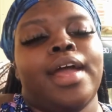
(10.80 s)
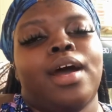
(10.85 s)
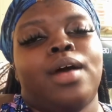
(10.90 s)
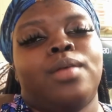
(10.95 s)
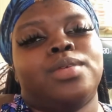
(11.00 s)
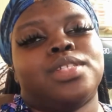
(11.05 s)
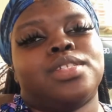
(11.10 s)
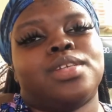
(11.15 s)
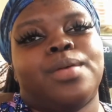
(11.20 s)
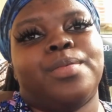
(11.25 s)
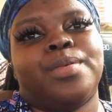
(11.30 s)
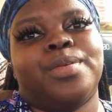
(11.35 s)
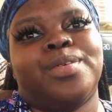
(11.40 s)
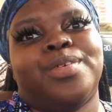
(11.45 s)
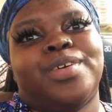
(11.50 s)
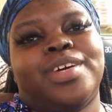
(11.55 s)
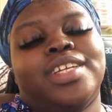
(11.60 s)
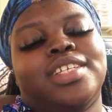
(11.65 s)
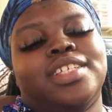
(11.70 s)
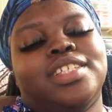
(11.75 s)
what's going
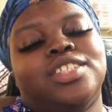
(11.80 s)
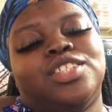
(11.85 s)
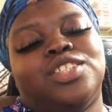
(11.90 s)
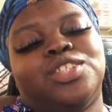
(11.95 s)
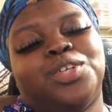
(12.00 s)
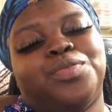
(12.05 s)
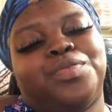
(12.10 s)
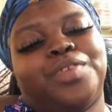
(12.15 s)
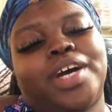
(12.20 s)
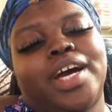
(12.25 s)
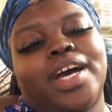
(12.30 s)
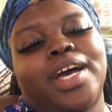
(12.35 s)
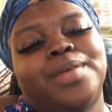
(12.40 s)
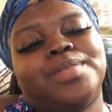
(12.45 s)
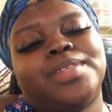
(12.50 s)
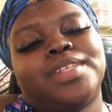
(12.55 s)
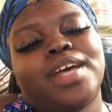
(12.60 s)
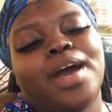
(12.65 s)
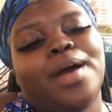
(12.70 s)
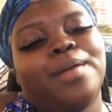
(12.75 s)
on? It's Joe
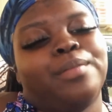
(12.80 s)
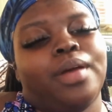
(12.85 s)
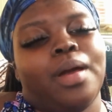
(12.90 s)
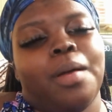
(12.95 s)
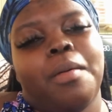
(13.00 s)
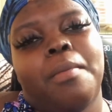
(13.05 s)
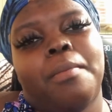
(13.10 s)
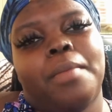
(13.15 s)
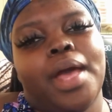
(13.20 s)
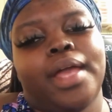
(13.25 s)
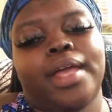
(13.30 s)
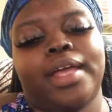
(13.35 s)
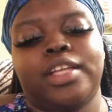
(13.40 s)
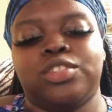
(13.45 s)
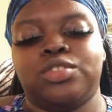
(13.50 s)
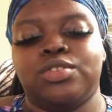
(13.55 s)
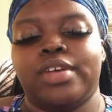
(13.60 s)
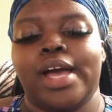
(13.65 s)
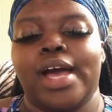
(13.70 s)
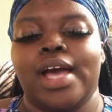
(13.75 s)
Vibes. I'm coming back
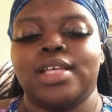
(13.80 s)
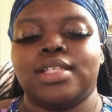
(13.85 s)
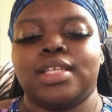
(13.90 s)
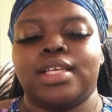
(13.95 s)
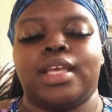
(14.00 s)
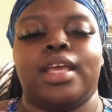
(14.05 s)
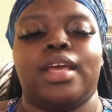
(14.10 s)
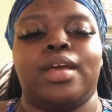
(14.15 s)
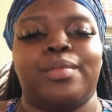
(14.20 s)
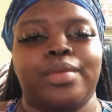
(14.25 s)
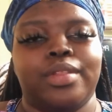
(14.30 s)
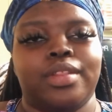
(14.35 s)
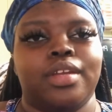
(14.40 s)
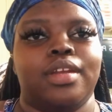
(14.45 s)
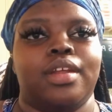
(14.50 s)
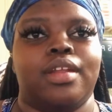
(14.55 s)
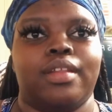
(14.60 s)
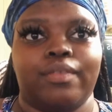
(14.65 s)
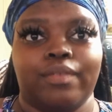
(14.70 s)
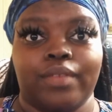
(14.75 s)
at you guys again with
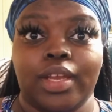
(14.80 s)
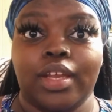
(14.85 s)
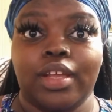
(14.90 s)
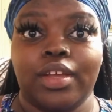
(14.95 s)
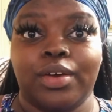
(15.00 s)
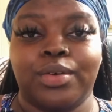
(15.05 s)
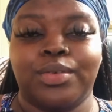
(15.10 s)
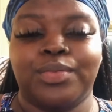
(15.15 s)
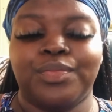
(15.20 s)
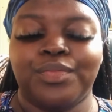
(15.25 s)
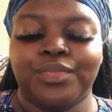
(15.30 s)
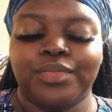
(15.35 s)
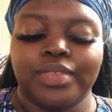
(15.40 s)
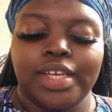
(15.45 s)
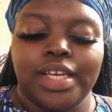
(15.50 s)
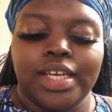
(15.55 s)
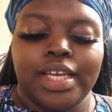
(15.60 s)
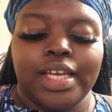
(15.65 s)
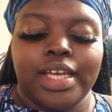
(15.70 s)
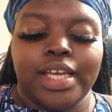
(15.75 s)
another video.
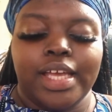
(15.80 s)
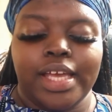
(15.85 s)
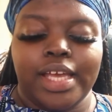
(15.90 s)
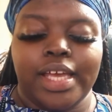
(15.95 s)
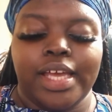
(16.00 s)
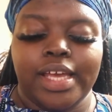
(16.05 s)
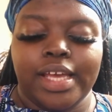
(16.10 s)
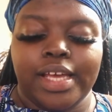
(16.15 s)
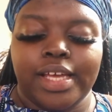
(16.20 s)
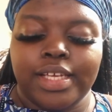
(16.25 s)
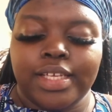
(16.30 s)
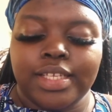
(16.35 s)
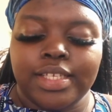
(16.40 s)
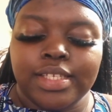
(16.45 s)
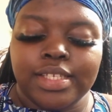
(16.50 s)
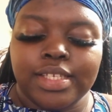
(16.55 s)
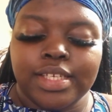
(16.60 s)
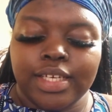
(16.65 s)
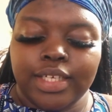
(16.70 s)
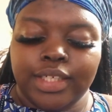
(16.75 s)

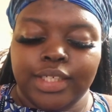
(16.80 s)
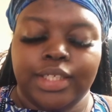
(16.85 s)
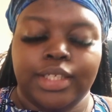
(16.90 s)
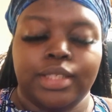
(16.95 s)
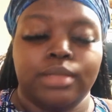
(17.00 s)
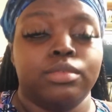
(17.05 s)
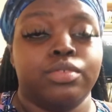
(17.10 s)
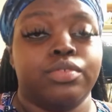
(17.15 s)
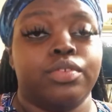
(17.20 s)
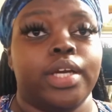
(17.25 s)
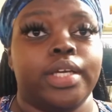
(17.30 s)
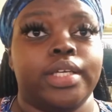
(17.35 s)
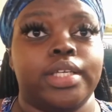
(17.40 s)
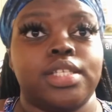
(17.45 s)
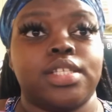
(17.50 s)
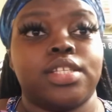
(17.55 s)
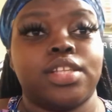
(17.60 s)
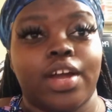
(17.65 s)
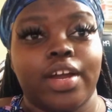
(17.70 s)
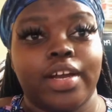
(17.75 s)
And before I
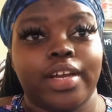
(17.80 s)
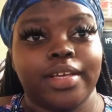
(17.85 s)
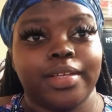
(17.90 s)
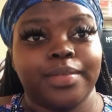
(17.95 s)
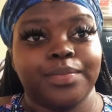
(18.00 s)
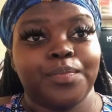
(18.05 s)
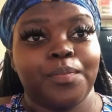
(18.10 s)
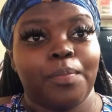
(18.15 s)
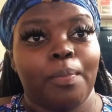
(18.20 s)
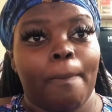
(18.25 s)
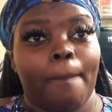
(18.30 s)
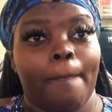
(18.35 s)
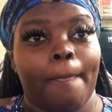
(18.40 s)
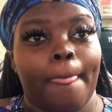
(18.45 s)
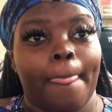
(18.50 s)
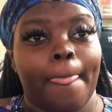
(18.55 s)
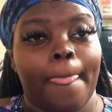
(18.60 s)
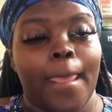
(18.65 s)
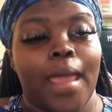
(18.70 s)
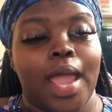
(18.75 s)
get started,
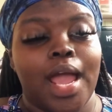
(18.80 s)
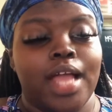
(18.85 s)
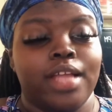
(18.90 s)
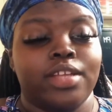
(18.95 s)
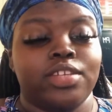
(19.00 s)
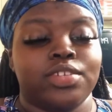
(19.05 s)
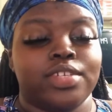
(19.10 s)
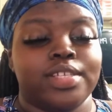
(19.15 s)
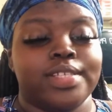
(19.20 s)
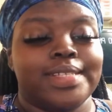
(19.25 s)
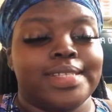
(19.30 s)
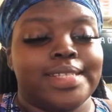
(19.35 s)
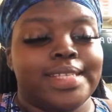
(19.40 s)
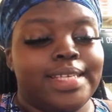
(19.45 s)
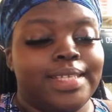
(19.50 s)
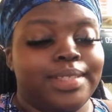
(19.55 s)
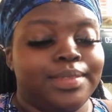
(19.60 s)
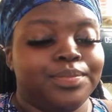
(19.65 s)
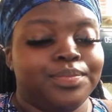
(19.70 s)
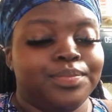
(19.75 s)
as you can see,